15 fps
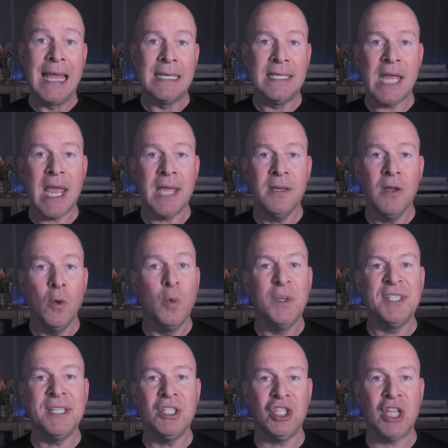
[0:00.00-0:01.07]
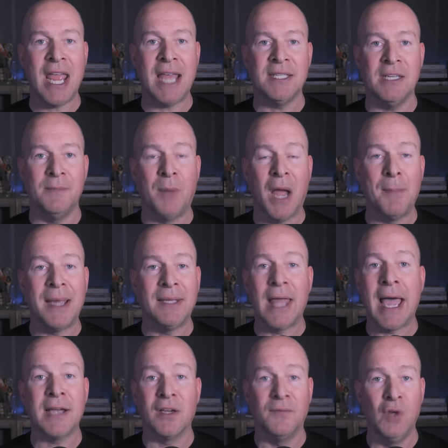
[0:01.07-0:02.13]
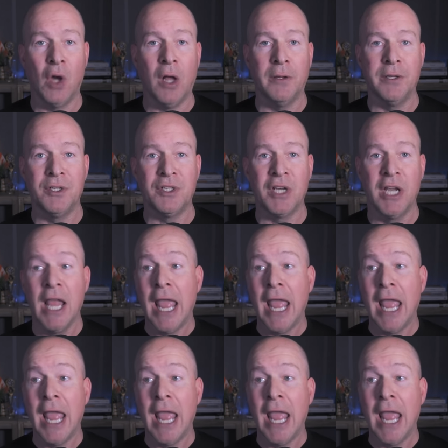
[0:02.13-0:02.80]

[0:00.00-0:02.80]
Ted was enchanted by my lack of knowledge,